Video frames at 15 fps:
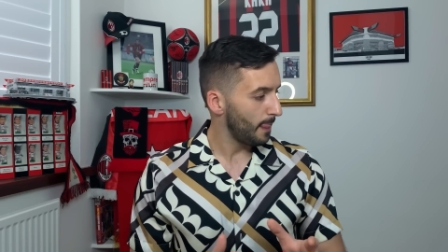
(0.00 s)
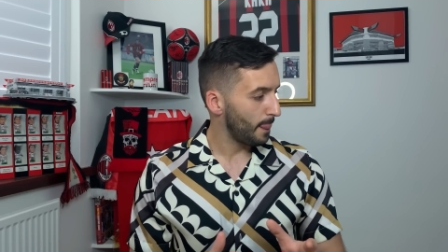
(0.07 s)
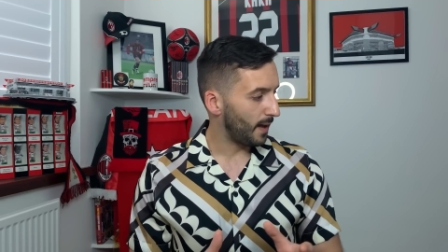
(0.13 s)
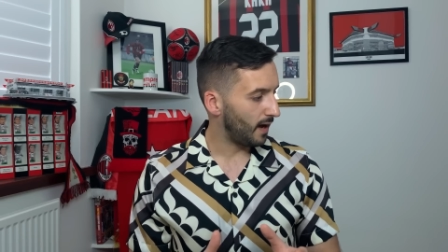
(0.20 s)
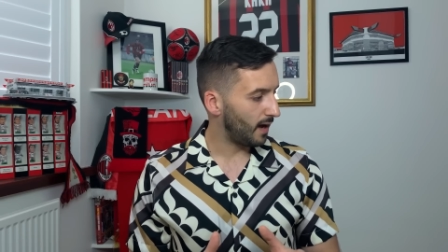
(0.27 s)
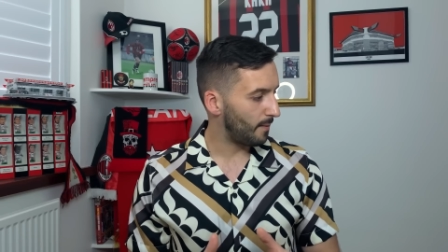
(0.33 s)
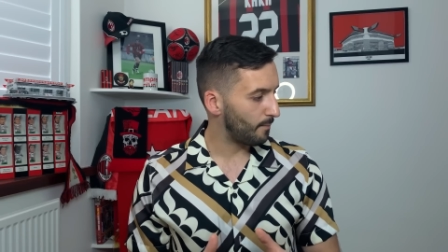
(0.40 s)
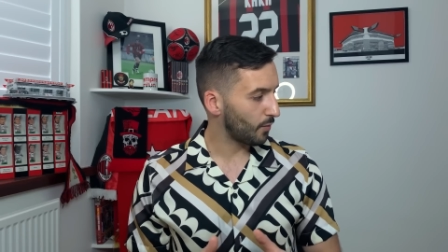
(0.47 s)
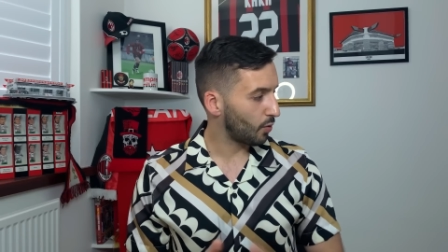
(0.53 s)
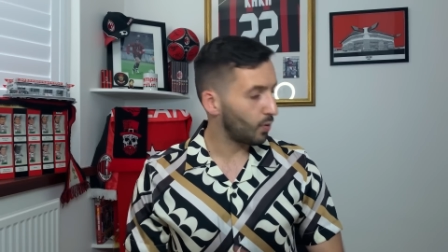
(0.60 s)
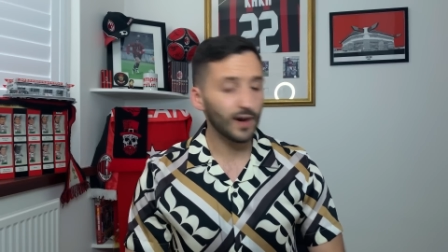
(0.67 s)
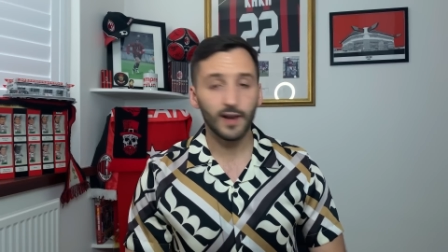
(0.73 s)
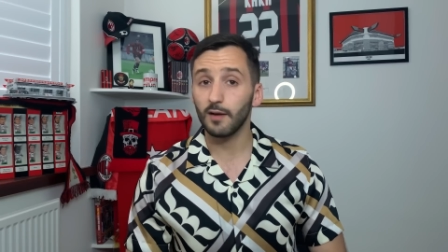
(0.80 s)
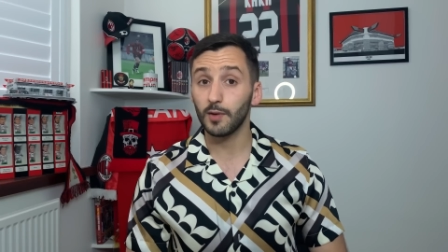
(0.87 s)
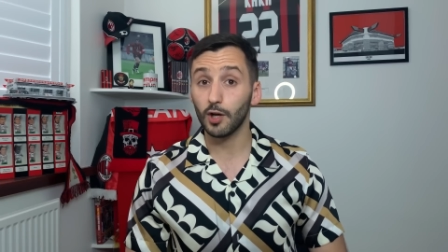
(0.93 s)
Um,
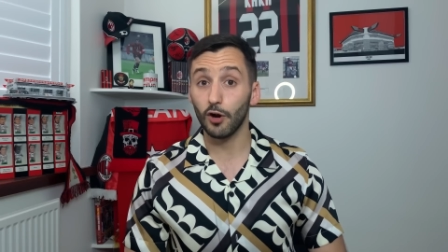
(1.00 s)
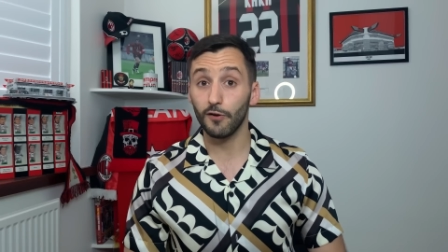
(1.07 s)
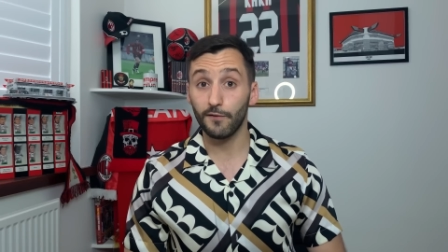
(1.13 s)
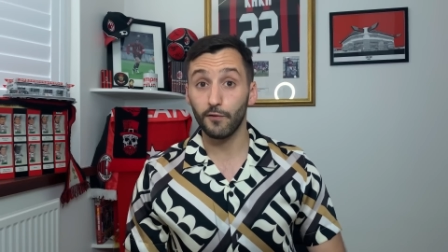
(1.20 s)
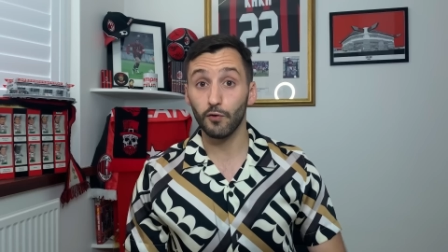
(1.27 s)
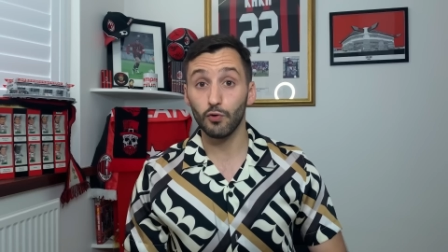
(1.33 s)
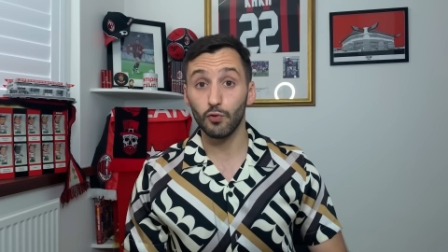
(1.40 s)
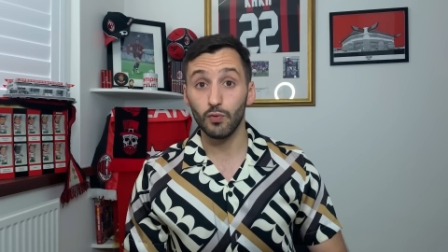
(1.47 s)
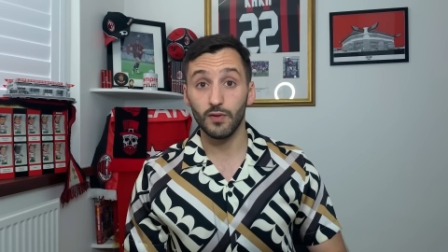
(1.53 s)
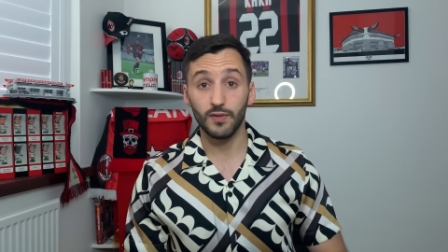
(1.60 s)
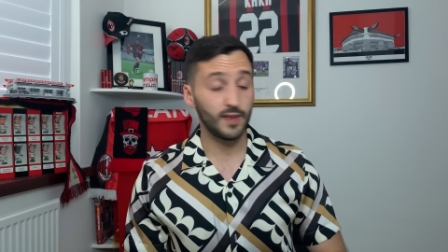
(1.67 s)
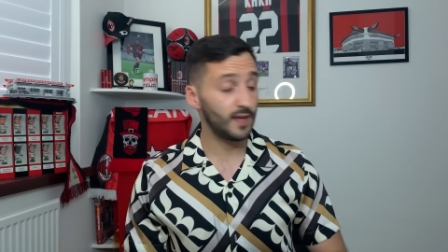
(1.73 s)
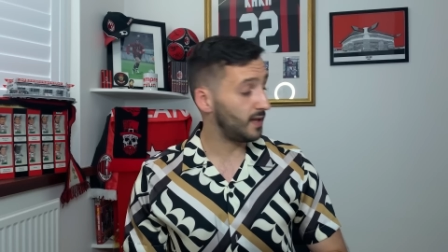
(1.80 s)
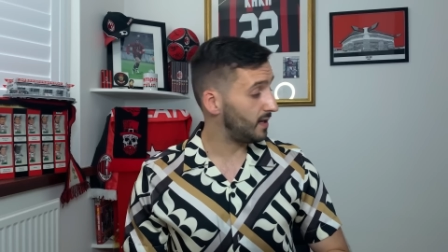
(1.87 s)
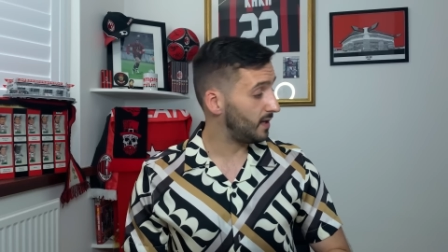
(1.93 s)
quickly, I'm going to go through
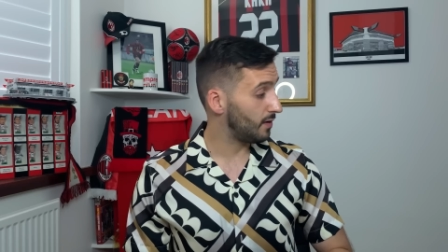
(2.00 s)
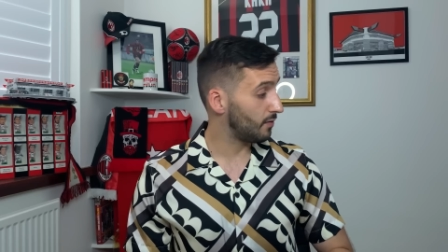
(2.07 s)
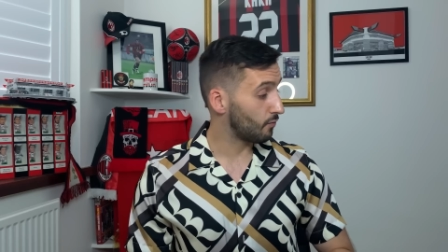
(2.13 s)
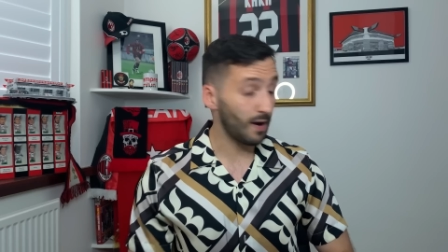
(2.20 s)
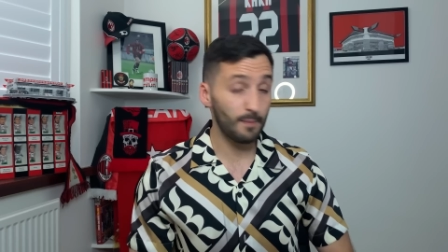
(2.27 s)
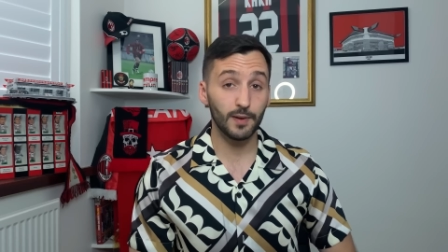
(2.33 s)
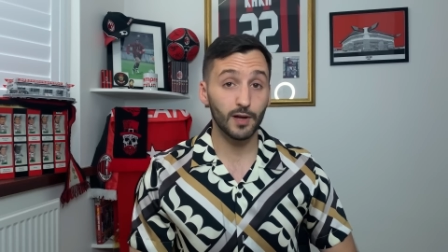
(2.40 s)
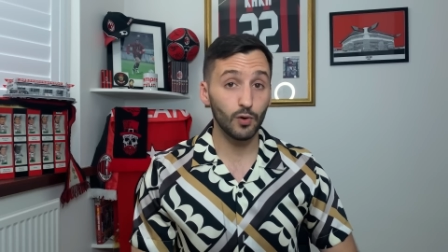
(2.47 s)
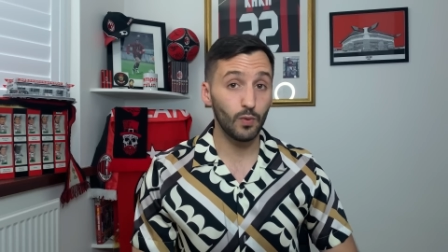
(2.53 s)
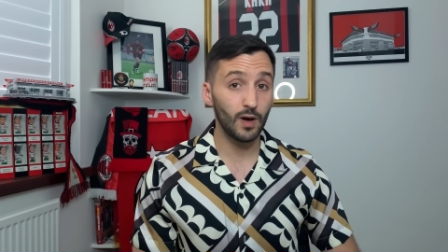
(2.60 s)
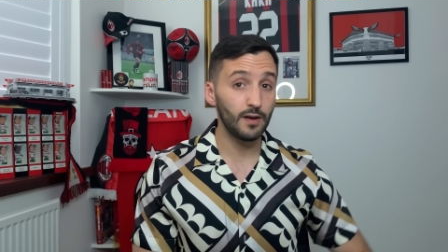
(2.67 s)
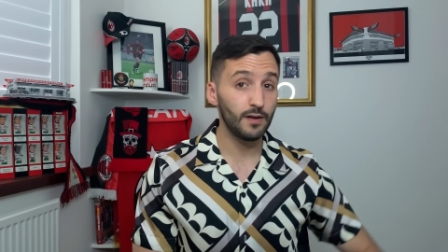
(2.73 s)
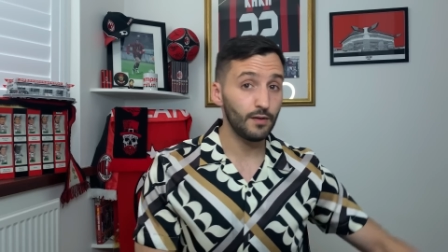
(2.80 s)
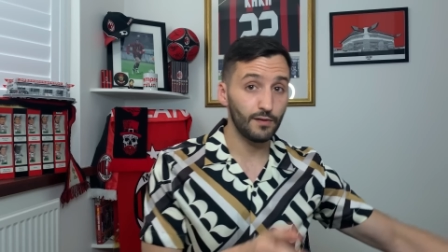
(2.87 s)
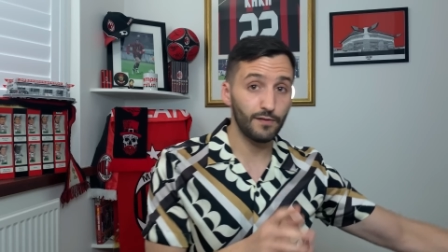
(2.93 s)
the replica
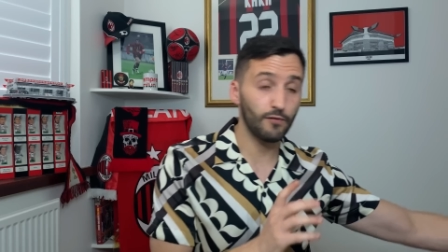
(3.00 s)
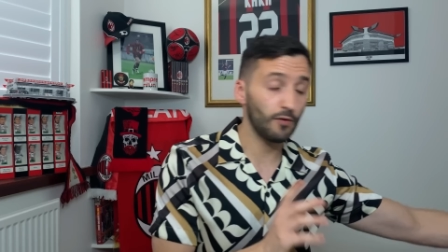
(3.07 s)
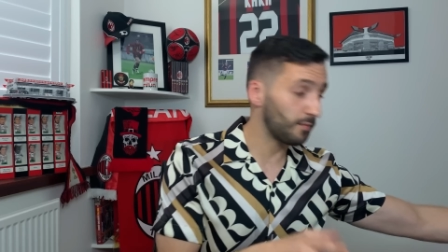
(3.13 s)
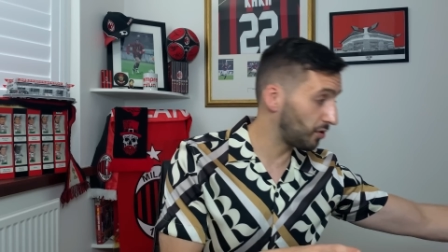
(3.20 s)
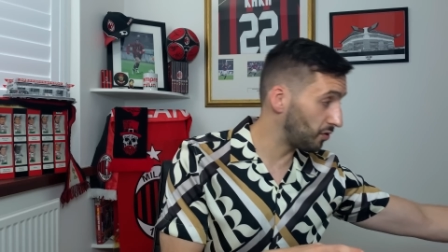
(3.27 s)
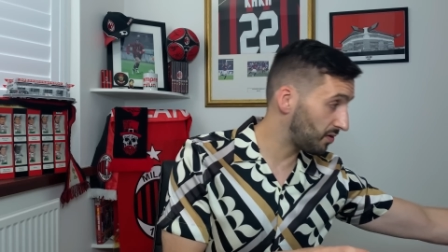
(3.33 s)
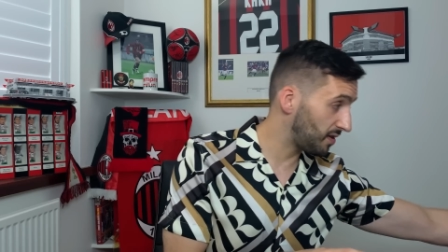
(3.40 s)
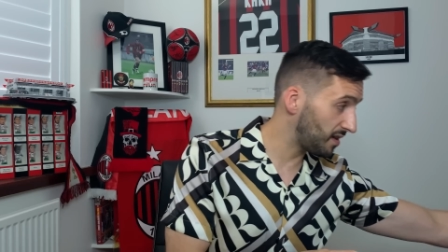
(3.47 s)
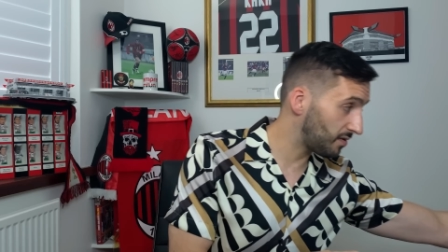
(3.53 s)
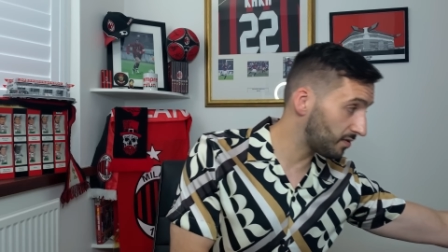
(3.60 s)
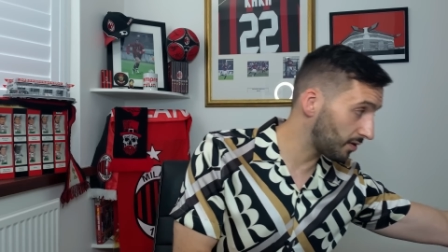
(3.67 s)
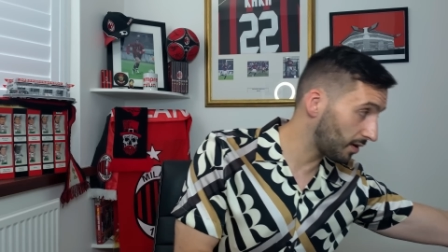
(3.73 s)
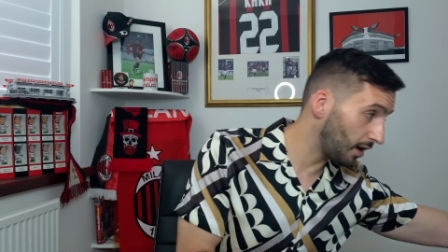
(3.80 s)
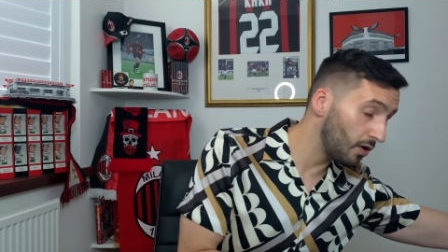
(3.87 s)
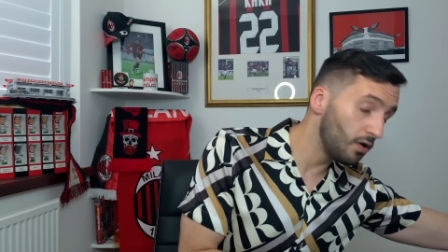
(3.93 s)
one from two
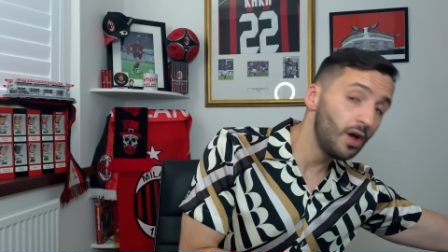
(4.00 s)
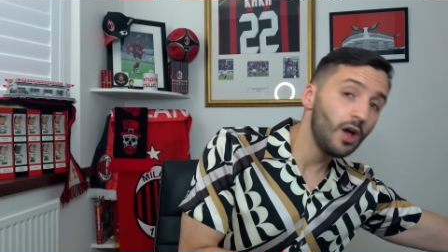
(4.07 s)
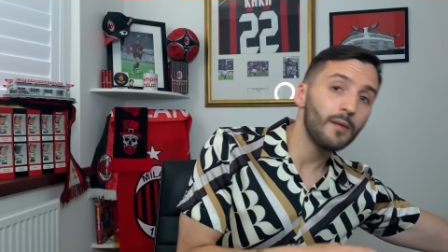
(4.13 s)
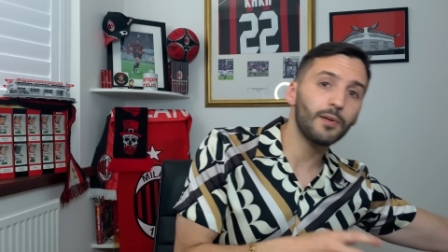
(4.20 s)
seasons ago